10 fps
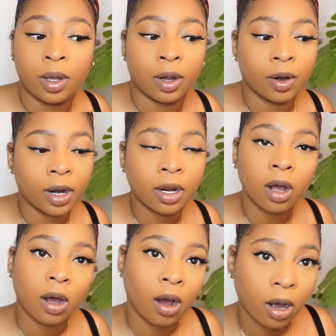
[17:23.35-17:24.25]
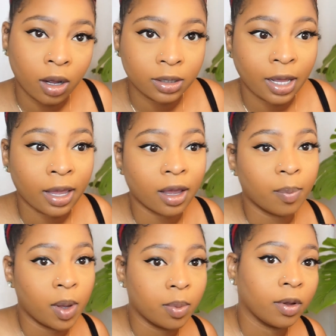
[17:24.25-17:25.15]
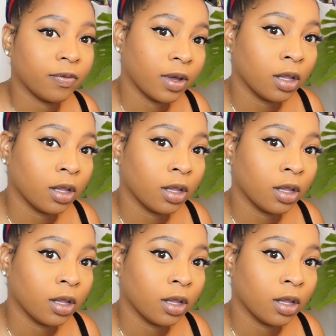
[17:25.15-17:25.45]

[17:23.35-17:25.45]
And granted, all, like, people of